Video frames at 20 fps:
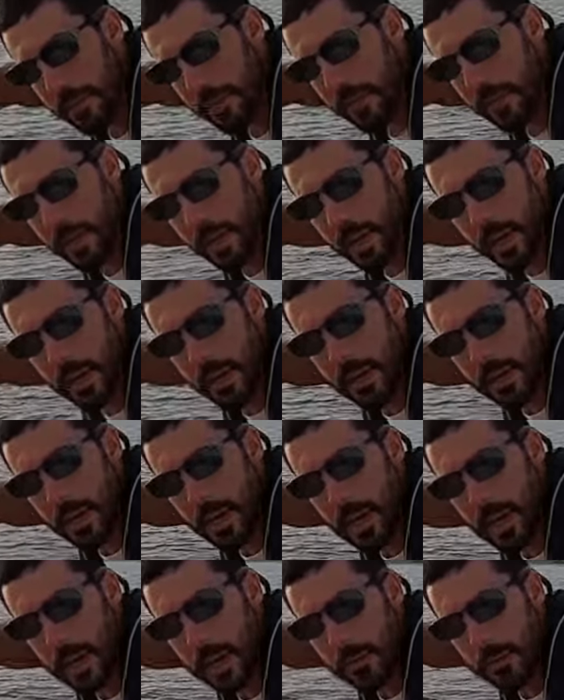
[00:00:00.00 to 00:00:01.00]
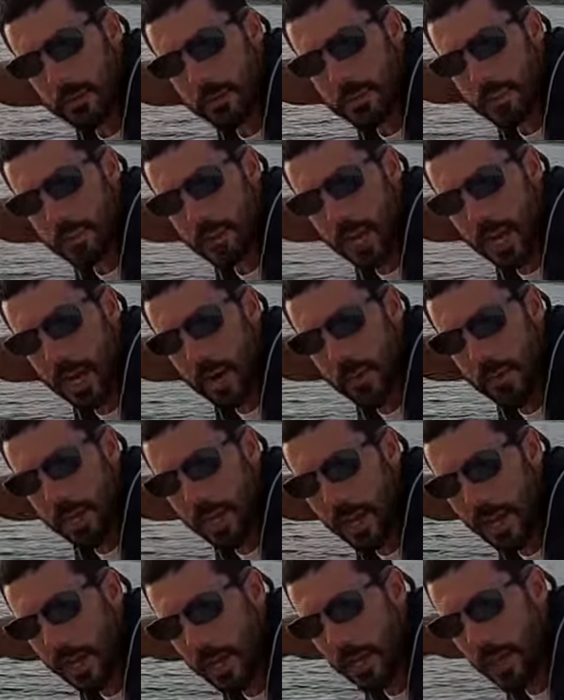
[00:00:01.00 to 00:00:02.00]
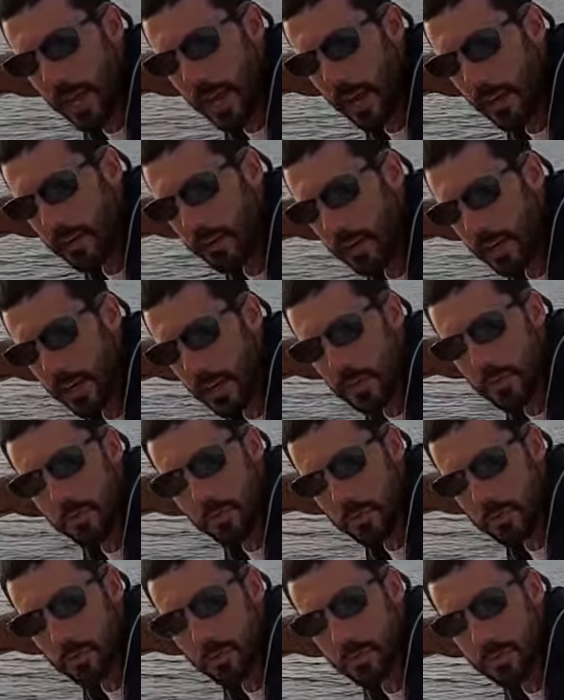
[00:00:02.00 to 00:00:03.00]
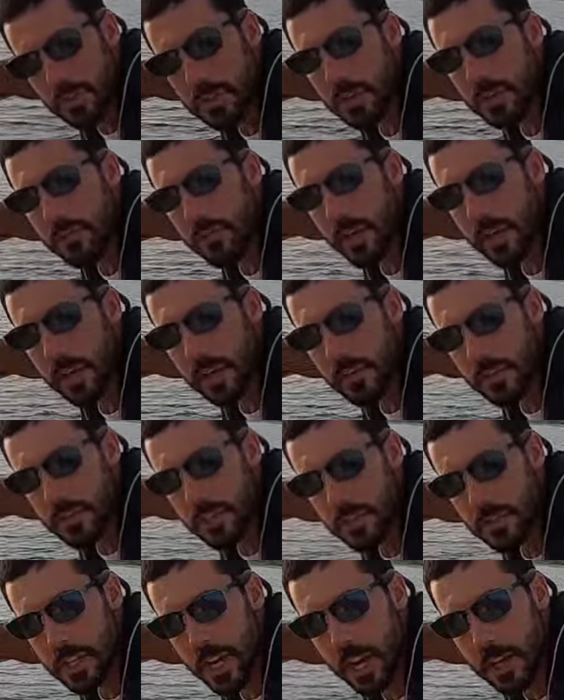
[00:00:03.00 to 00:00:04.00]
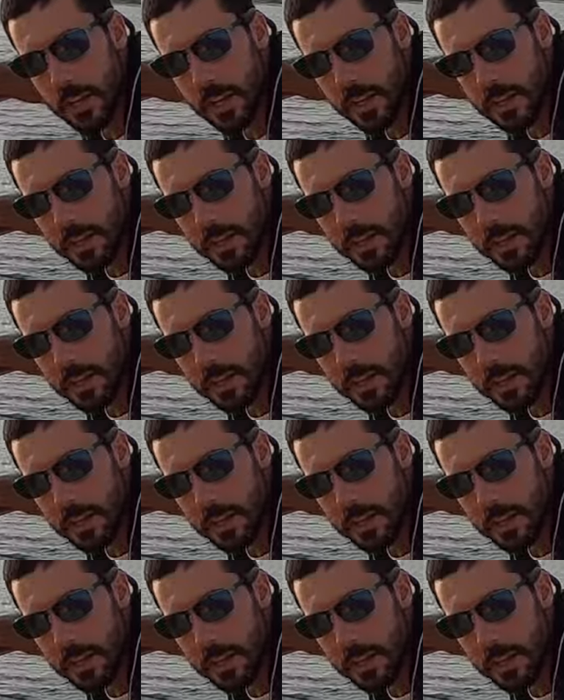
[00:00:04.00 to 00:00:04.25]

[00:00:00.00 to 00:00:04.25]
the boat and uh, we'll show you how we get in and out and kind of the rules of uh, using jack